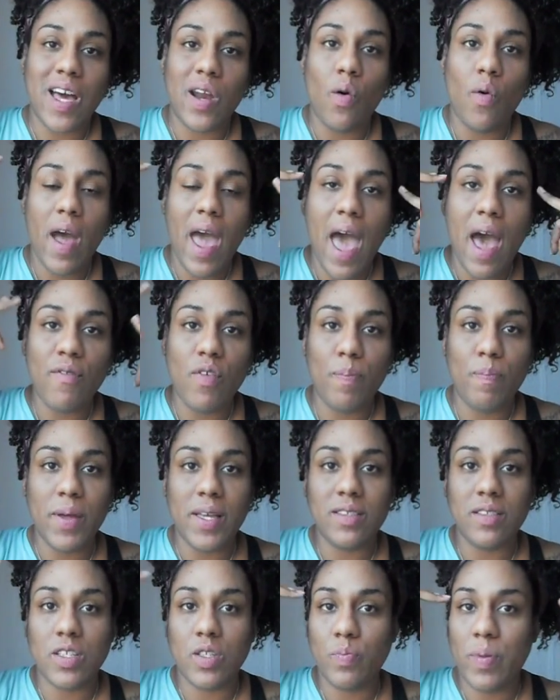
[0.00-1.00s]
I don't have a
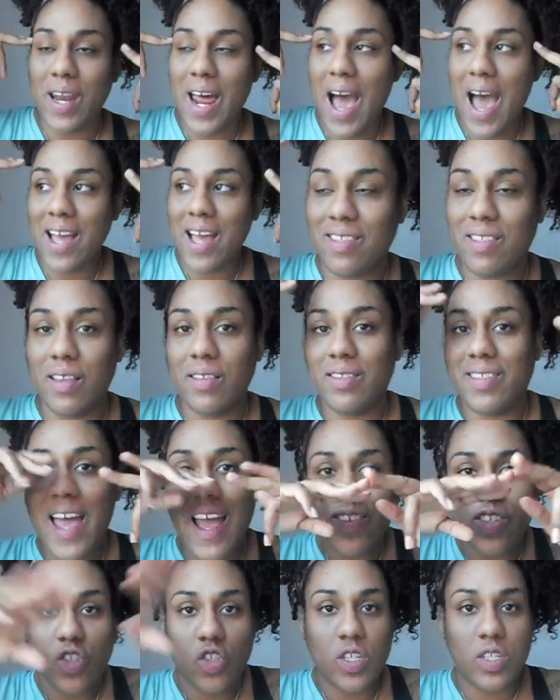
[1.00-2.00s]
business, but
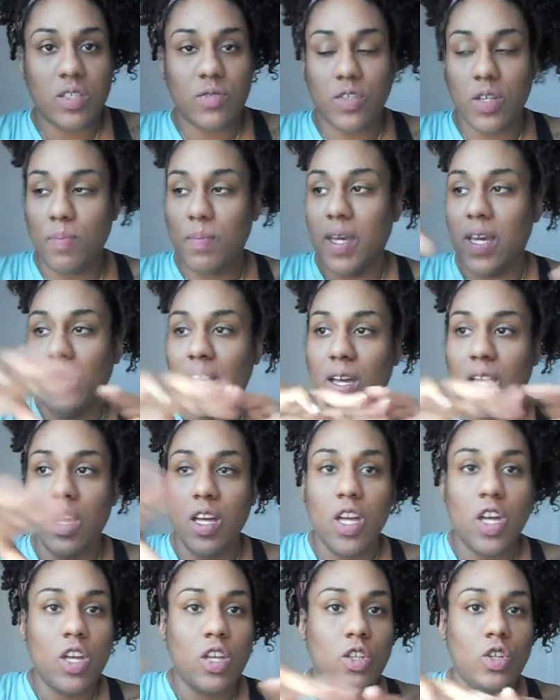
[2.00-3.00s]
that's just, to me,
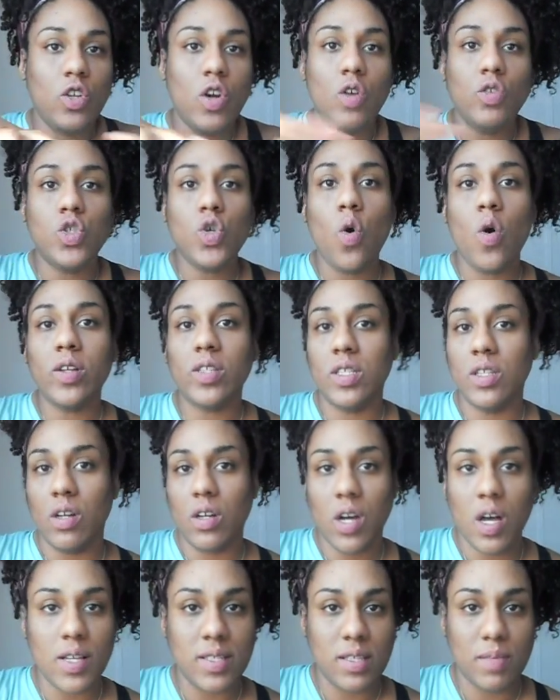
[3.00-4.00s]
you don't talk to your
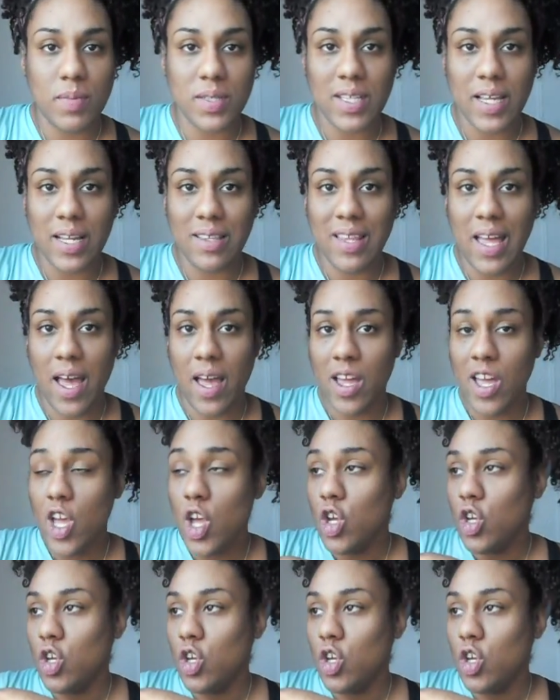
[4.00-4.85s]
customers like that.